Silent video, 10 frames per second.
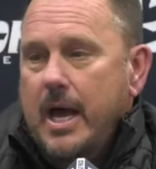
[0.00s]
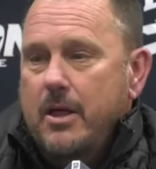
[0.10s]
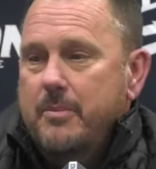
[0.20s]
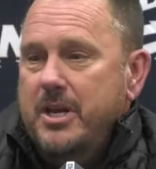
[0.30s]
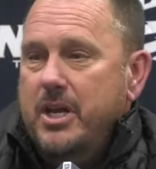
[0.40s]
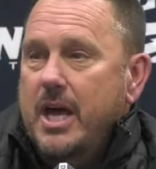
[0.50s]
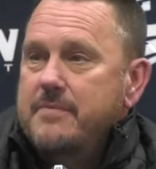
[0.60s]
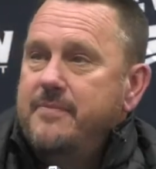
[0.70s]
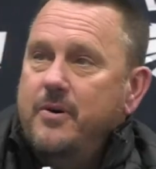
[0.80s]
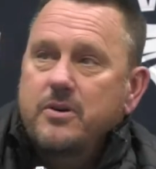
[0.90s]
Yeah, you
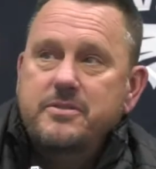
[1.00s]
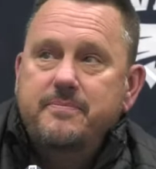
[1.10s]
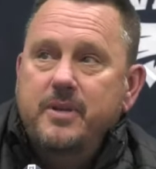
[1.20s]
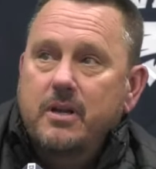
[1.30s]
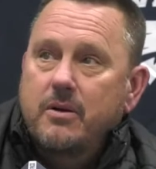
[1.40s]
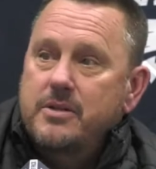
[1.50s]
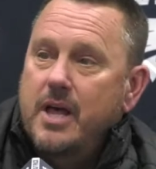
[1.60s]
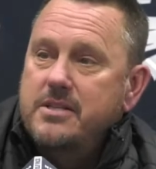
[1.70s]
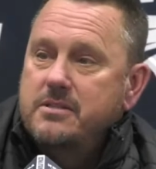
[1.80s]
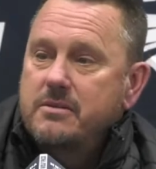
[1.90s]
got to first,
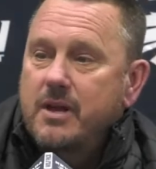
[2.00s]
that's